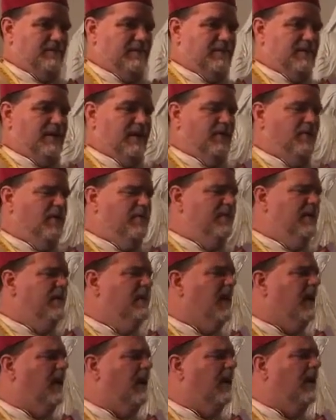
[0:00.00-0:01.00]
And it would be
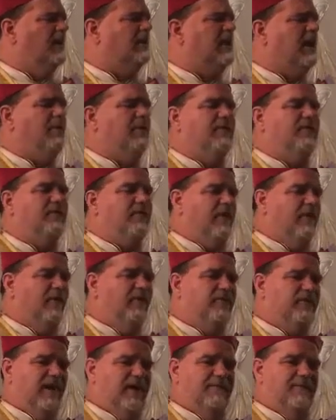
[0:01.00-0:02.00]
the heart that would fill
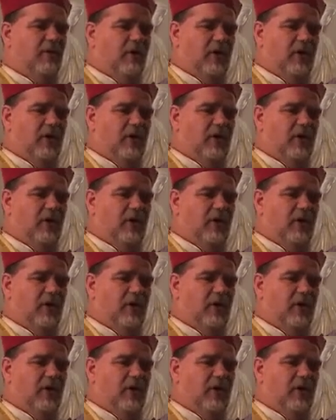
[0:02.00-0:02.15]
St.